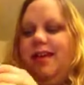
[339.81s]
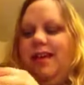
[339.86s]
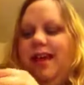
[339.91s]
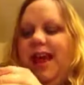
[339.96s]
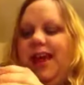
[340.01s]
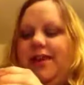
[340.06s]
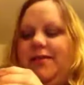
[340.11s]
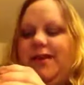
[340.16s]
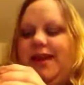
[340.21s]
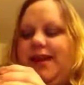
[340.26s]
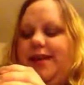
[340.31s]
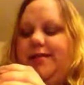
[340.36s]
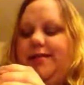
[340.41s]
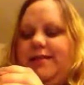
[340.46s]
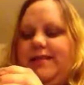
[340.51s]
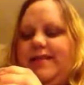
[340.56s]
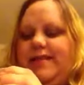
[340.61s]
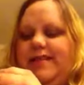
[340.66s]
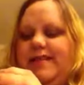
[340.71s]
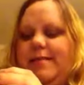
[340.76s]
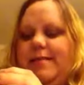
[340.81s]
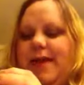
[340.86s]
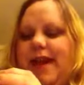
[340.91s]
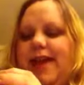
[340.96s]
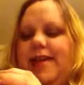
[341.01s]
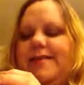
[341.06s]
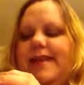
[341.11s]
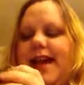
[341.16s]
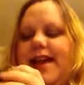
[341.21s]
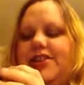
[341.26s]
Anyway, this is a
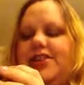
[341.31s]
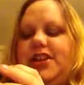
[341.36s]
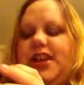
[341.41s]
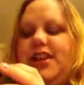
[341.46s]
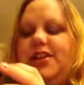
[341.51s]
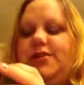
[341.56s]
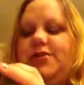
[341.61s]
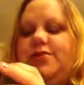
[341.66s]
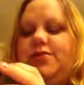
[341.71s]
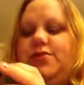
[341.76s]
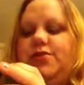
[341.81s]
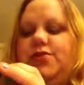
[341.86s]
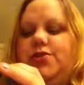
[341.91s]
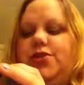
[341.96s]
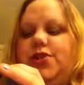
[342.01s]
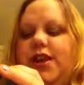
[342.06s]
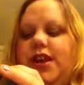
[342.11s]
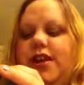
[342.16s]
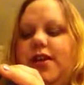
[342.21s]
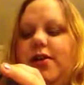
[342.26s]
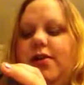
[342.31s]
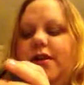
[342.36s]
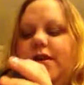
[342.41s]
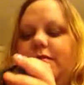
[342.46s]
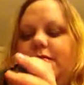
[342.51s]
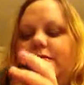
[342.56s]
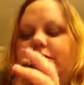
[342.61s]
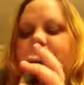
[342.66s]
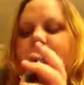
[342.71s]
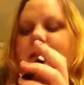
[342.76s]
baked eyeshadow trio
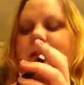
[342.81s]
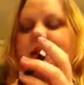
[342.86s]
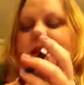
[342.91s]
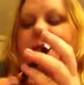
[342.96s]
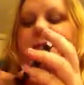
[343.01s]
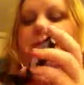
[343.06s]
in Blueberry